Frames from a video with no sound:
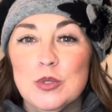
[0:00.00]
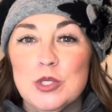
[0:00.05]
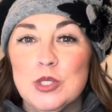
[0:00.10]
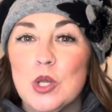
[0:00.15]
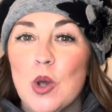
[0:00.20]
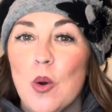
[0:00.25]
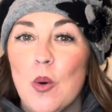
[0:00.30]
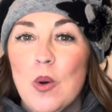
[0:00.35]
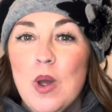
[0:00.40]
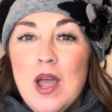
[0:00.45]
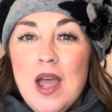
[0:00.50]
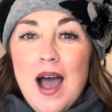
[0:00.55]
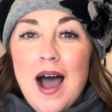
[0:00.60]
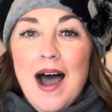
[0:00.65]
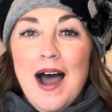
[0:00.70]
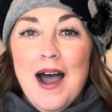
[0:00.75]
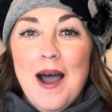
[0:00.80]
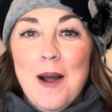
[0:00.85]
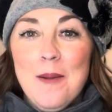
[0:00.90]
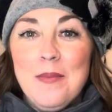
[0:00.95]
So,
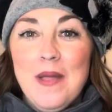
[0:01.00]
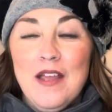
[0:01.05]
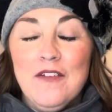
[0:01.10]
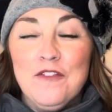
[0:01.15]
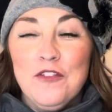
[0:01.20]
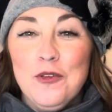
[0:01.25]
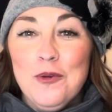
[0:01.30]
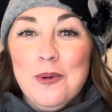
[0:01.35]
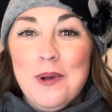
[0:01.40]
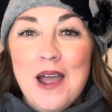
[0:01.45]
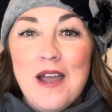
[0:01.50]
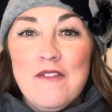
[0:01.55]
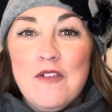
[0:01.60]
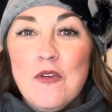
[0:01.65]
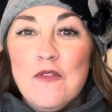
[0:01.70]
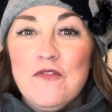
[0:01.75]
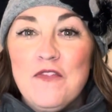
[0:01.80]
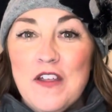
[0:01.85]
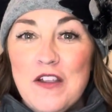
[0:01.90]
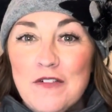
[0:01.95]
um, if you have
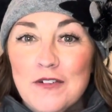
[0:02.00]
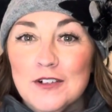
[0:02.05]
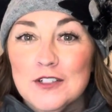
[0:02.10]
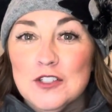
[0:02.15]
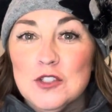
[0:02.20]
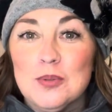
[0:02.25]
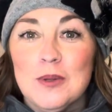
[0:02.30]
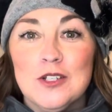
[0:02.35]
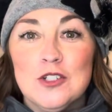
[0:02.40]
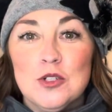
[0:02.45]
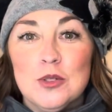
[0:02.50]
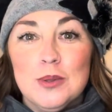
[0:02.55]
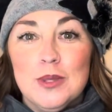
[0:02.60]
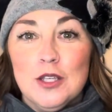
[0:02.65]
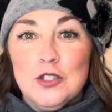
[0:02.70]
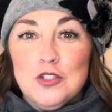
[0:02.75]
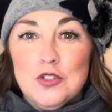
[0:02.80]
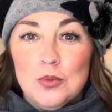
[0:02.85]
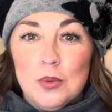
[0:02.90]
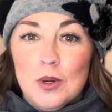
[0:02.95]
a favorite sweatshirt
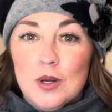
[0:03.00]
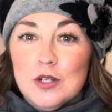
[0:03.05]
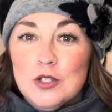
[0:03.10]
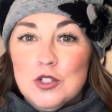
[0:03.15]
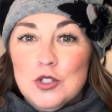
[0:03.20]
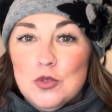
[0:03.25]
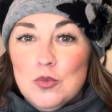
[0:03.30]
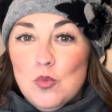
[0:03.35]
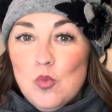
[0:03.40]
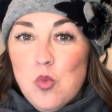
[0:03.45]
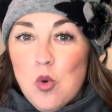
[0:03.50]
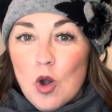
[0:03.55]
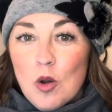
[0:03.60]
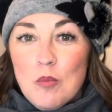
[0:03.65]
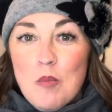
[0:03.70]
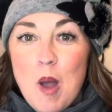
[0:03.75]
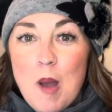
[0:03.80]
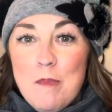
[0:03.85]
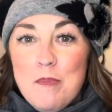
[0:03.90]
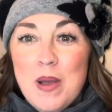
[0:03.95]
that you wear to
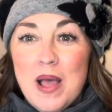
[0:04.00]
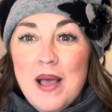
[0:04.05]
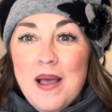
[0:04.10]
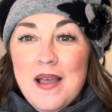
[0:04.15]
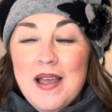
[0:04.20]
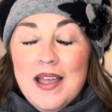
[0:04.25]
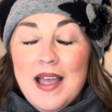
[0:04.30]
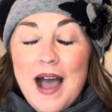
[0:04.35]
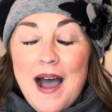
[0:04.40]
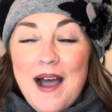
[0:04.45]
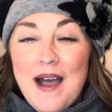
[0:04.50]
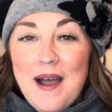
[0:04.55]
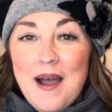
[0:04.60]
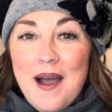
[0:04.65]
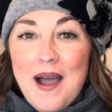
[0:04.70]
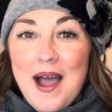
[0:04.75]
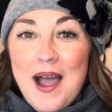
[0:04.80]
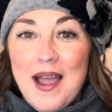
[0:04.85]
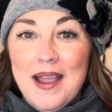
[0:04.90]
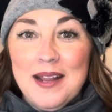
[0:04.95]
warm up,
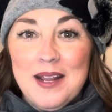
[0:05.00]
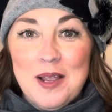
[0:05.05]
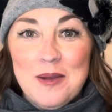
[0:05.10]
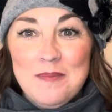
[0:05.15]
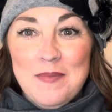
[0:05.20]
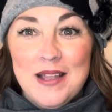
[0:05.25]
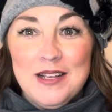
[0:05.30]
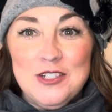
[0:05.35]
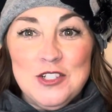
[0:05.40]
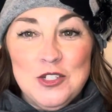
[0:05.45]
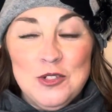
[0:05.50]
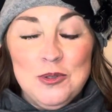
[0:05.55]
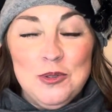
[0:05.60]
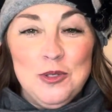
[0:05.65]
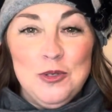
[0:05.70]
uh, I commend you.